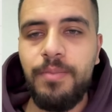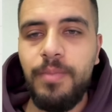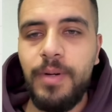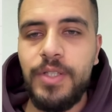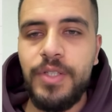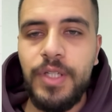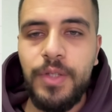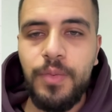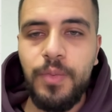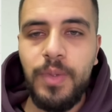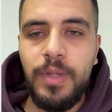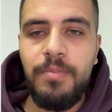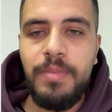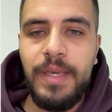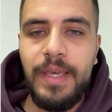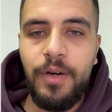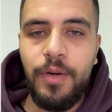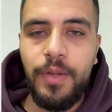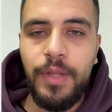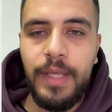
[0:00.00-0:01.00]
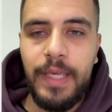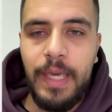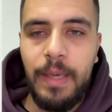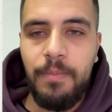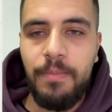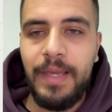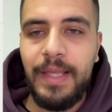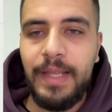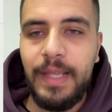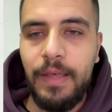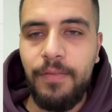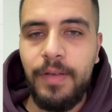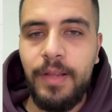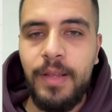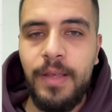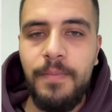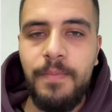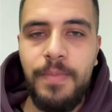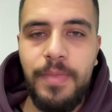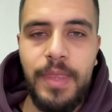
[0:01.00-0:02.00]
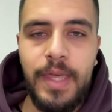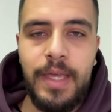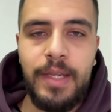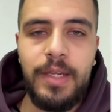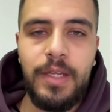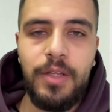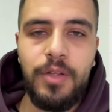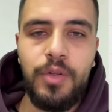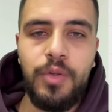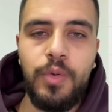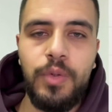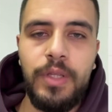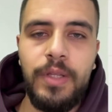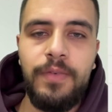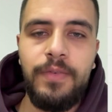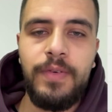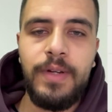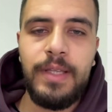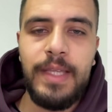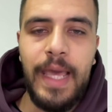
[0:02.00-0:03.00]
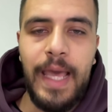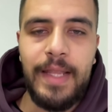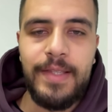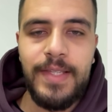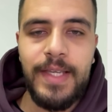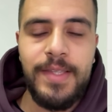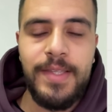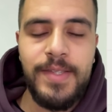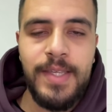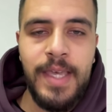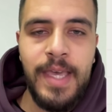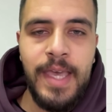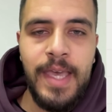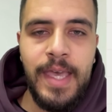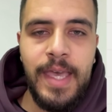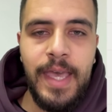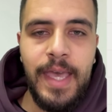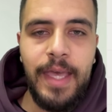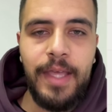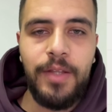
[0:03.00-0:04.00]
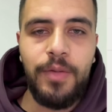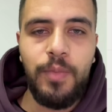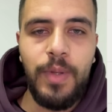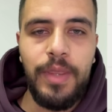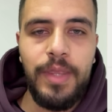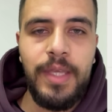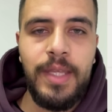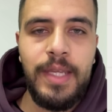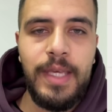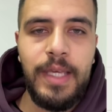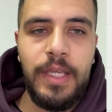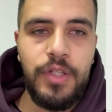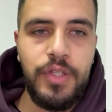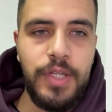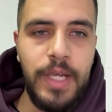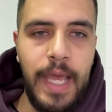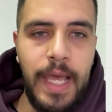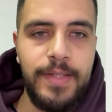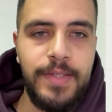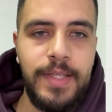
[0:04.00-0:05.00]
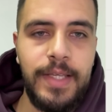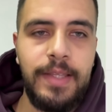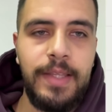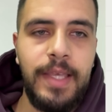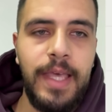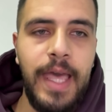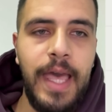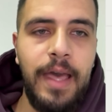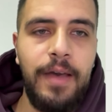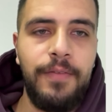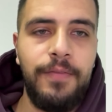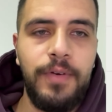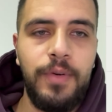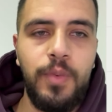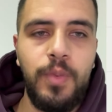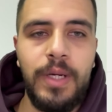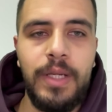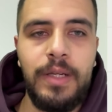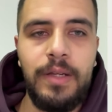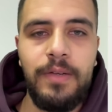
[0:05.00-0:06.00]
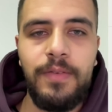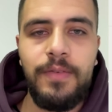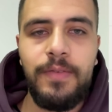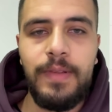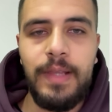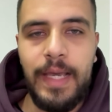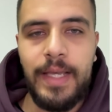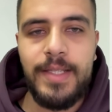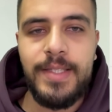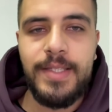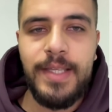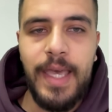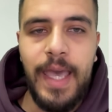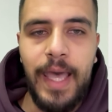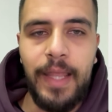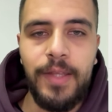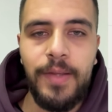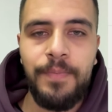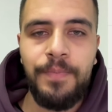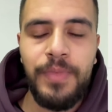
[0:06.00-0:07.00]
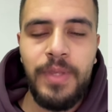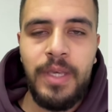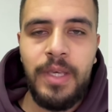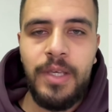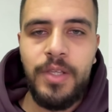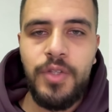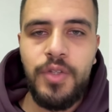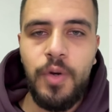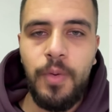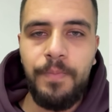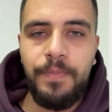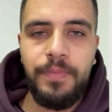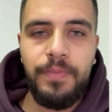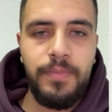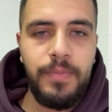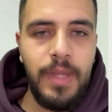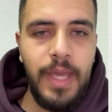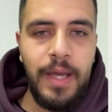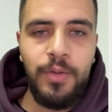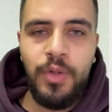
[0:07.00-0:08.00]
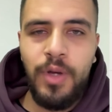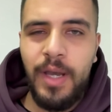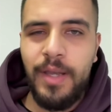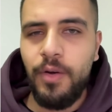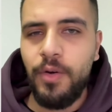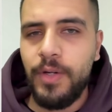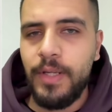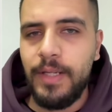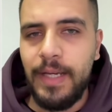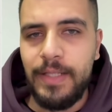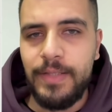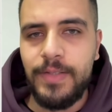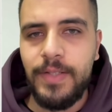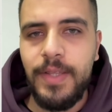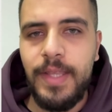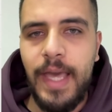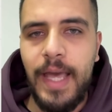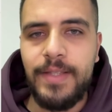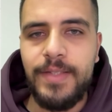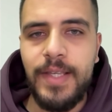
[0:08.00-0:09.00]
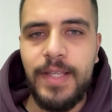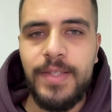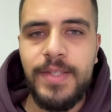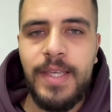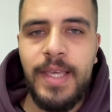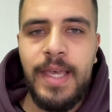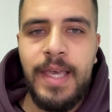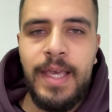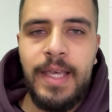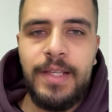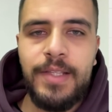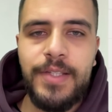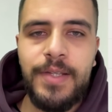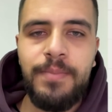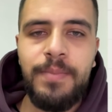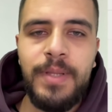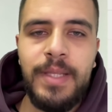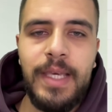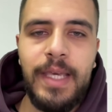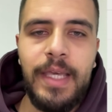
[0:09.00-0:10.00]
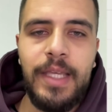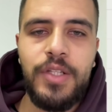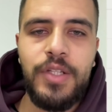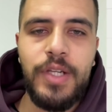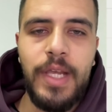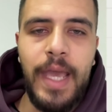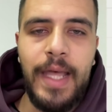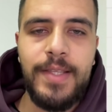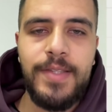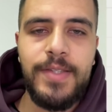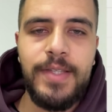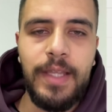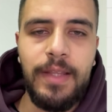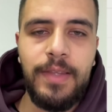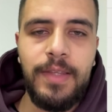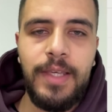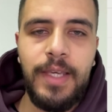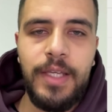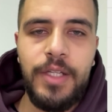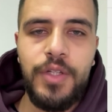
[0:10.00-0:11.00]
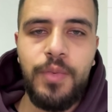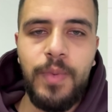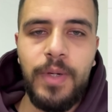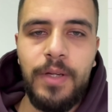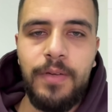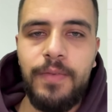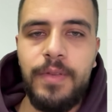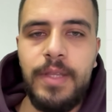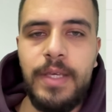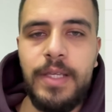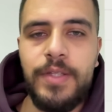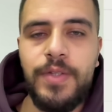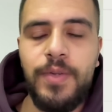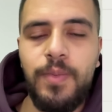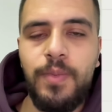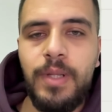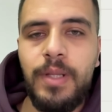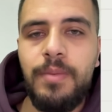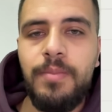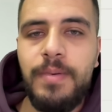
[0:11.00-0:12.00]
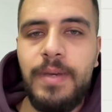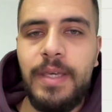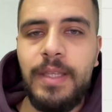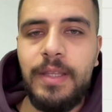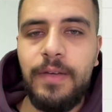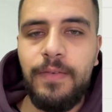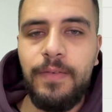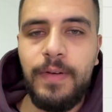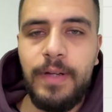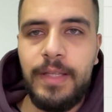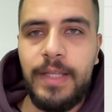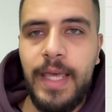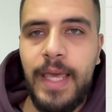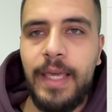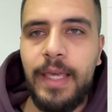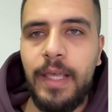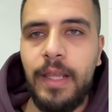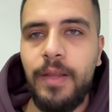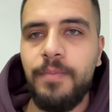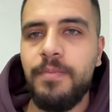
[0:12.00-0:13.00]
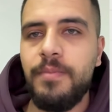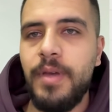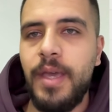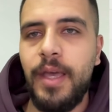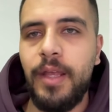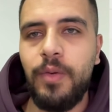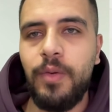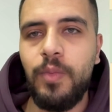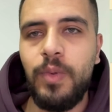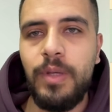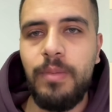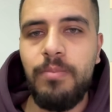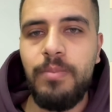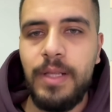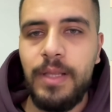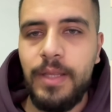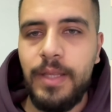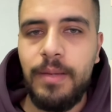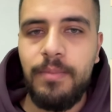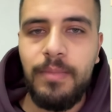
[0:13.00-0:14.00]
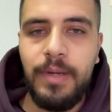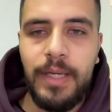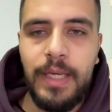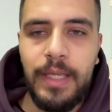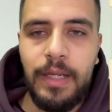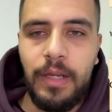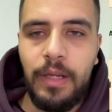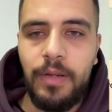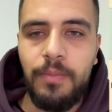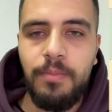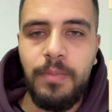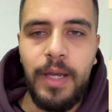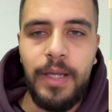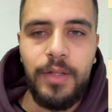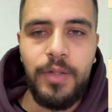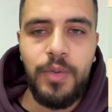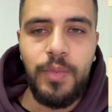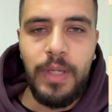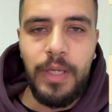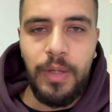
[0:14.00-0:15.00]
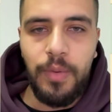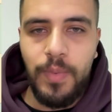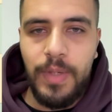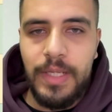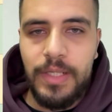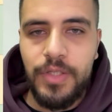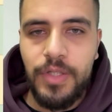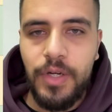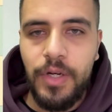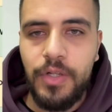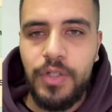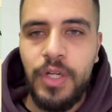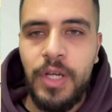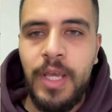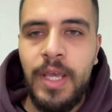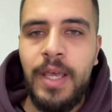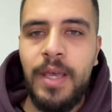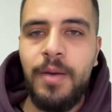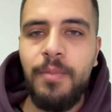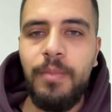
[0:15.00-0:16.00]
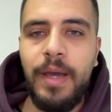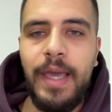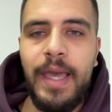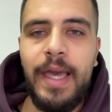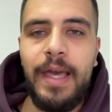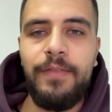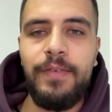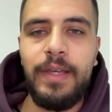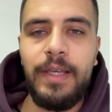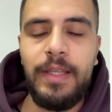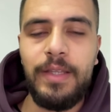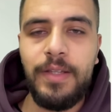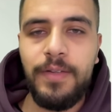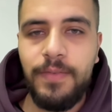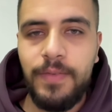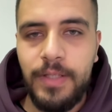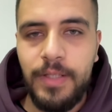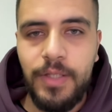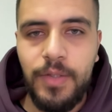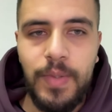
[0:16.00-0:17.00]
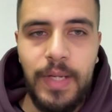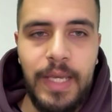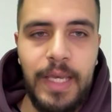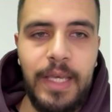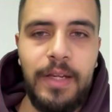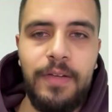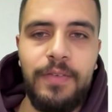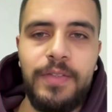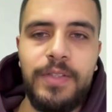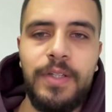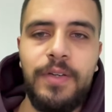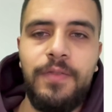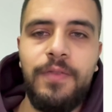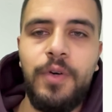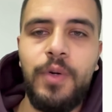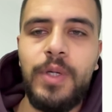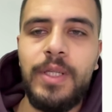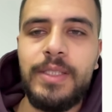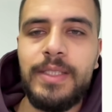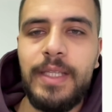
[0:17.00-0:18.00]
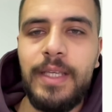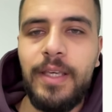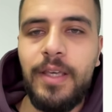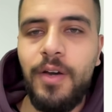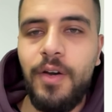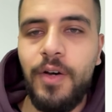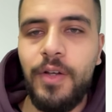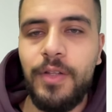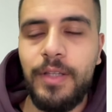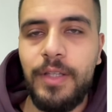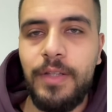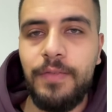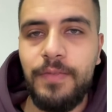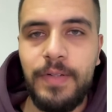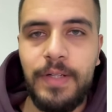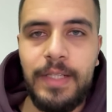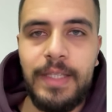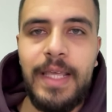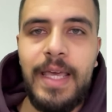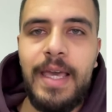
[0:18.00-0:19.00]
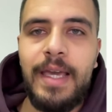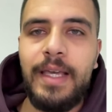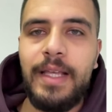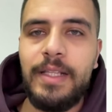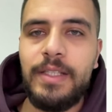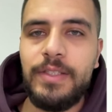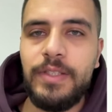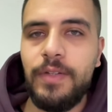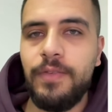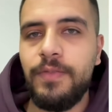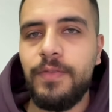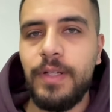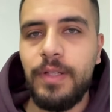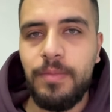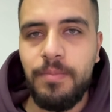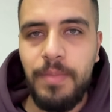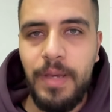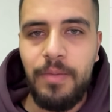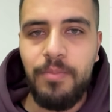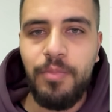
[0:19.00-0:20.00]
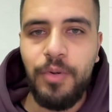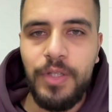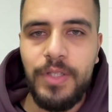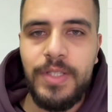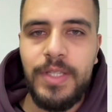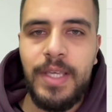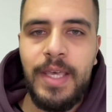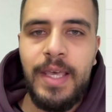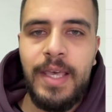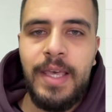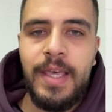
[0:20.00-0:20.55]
budget will be on the campaign level, then do different ad sets, and within each ad set have one flex ad. So how do I organize the ad sets? Simply each ad set, each one of these will be different angle, and we build them again by doing research, by having different creatives focusing on different angles, different pain points,